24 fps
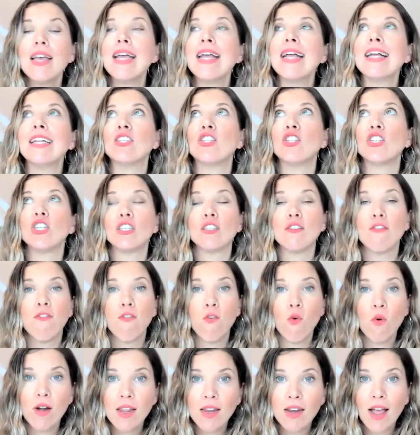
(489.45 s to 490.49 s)
It's just
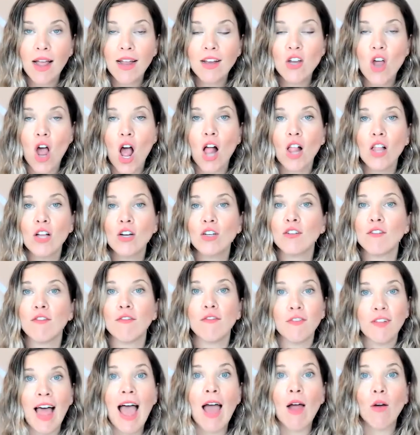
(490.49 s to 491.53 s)
$49
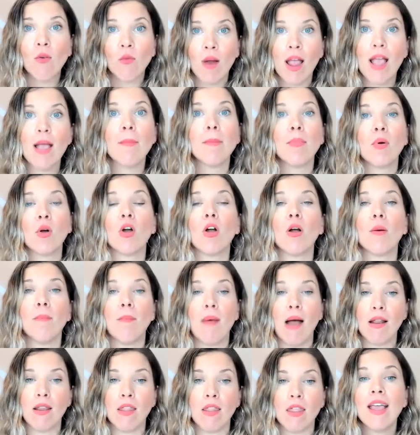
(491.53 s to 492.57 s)
flat rate per
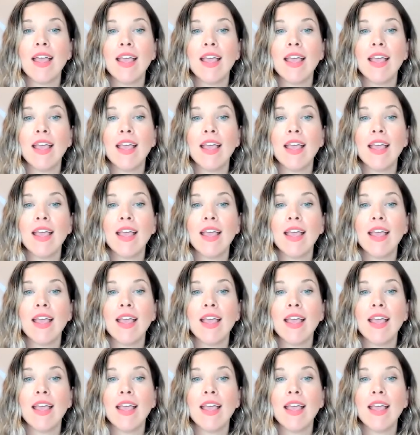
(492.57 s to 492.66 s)
month.